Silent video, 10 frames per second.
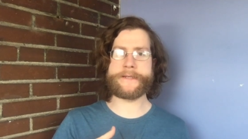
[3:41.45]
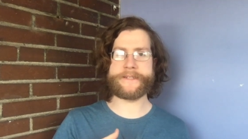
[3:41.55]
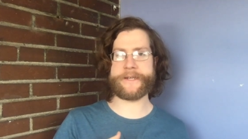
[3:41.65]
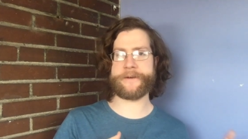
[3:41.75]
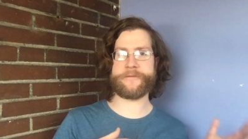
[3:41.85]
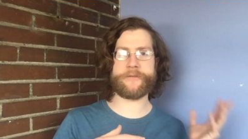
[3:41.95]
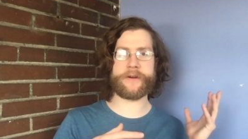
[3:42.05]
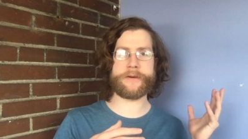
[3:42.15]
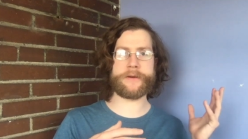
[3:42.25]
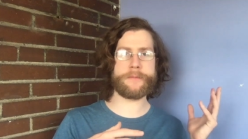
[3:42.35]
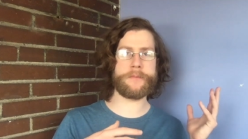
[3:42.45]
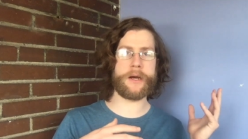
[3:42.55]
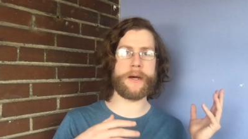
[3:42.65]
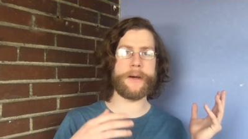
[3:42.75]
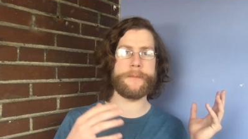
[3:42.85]
different
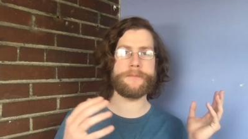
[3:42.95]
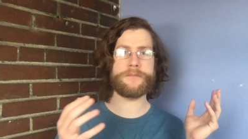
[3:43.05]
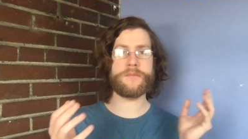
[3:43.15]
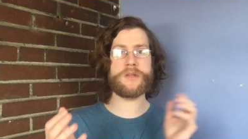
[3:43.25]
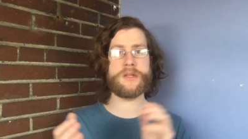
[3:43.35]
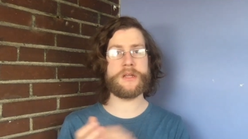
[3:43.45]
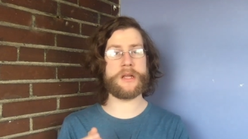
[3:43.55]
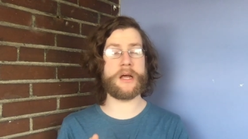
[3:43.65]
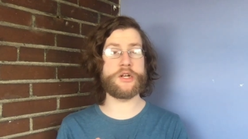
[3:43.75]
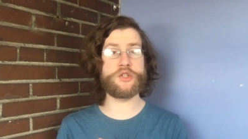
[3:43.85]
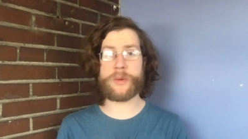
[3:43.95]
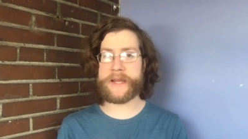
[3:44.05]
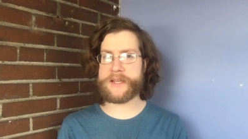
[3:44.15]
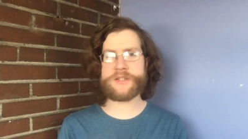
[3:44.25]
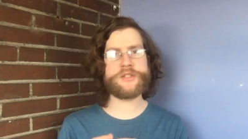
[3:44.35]
um, uh,
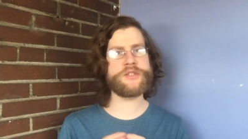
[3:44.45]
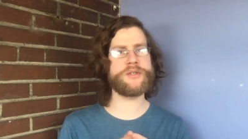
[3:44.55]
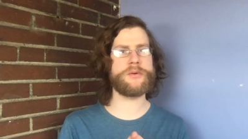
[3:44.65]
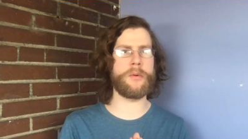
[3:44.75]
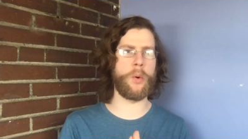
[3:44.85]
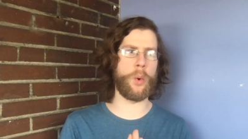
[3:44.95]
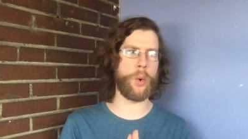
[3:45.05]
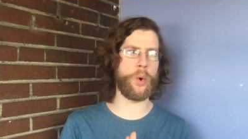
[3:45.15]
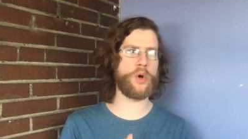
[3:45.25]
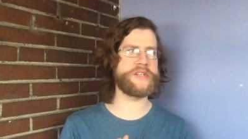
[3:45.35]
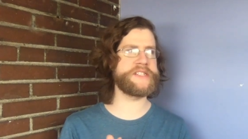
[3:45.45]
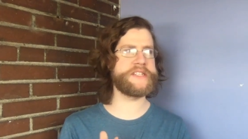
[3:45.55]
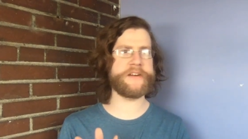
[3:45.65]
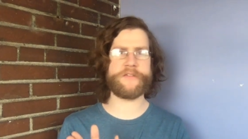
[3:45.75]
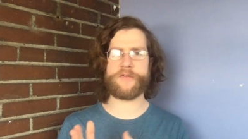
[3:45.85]
drinks or
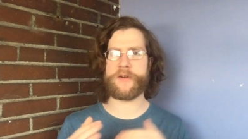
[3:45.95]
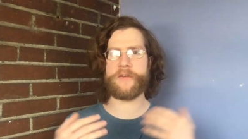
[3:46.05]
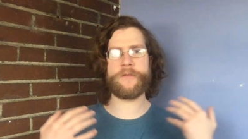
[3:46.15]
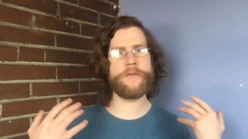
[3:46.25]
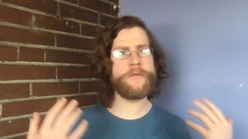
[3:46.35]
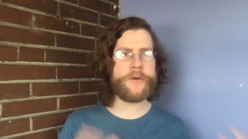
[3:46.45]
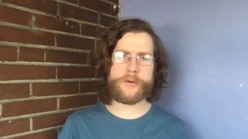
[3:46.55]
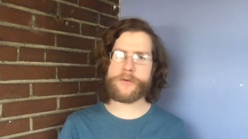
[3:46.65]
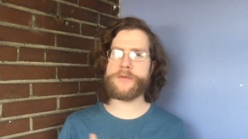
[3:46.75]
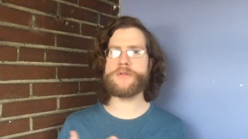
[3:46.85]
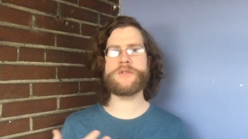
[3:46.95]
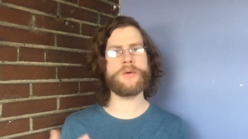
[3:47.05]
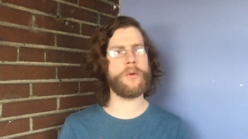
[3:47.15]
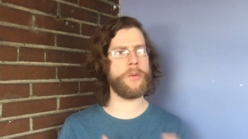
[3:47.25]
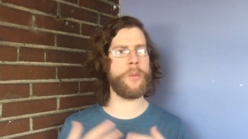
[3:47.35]
different foods
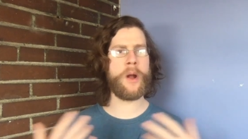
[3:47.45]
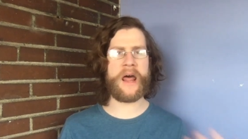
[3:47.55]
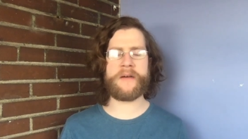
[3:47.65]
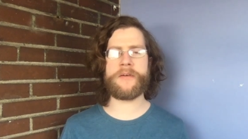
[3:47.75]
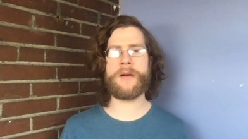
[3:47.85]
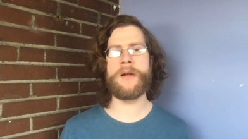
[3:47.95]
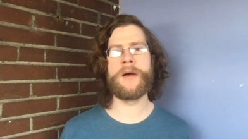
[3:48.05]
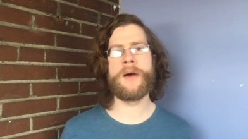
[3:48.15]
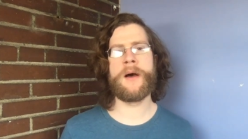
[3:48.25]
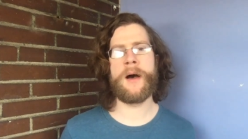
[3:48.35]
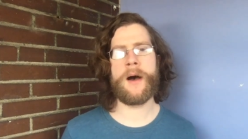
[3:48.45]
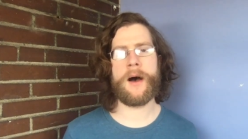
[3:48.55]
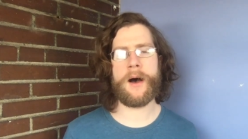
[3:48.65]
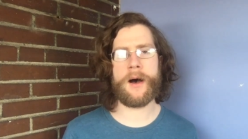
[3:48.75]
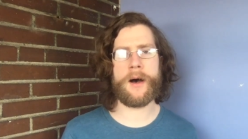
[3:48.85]
or whatever
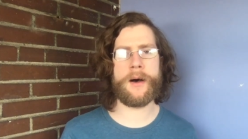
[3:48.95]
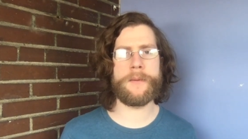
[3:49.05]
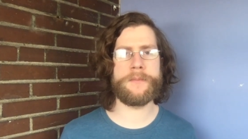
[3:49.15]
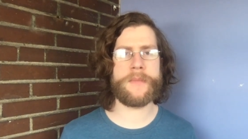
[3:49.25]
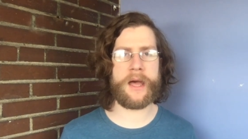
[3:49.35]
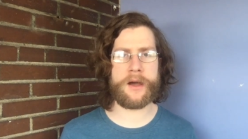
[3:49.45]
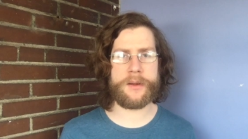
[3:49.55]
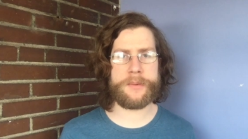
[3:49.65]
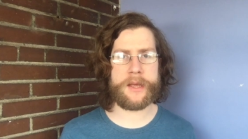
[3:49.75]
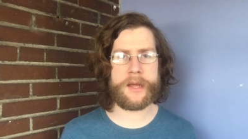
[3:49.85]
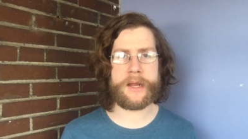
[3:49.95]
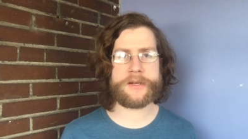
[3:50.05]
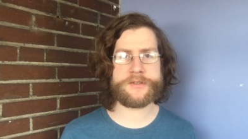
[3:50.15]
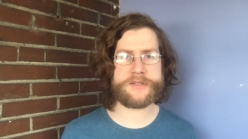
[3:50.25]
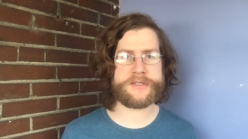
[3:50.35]
um, that could be an
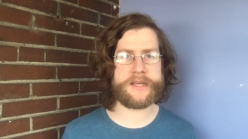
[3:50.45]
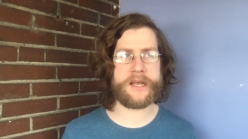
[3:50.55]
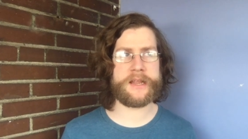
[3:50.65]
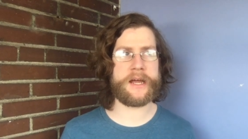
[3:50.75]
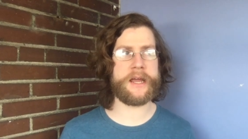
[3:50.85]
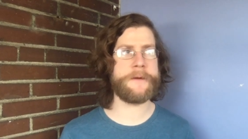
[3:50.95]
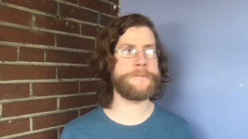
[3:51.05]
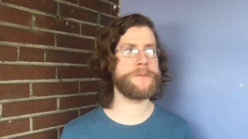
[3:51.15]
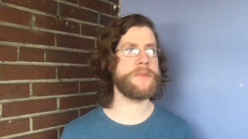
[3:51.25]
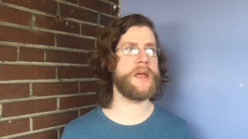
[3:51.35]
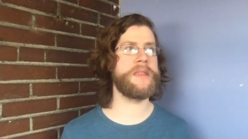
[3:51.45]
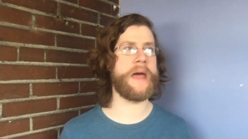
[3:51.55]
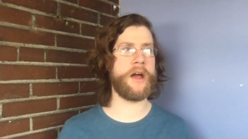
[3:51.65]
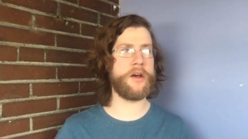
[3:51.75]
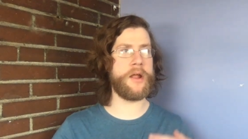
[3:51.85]
interesting, like,
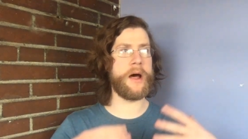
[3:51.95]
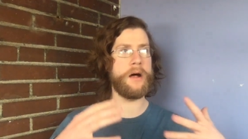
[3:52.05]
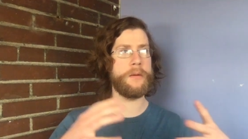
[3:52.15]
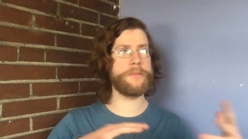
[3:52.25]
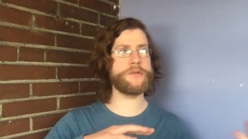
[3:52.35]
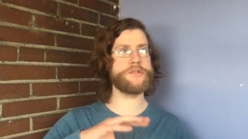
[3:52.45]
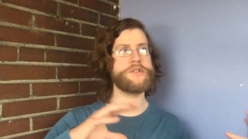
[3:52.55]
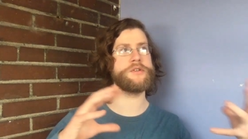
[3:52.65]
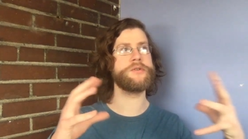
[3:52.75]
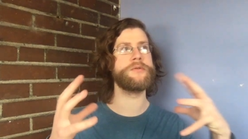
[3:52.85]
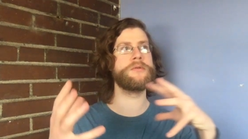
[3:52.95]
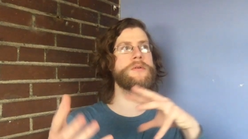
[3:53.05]
that could help to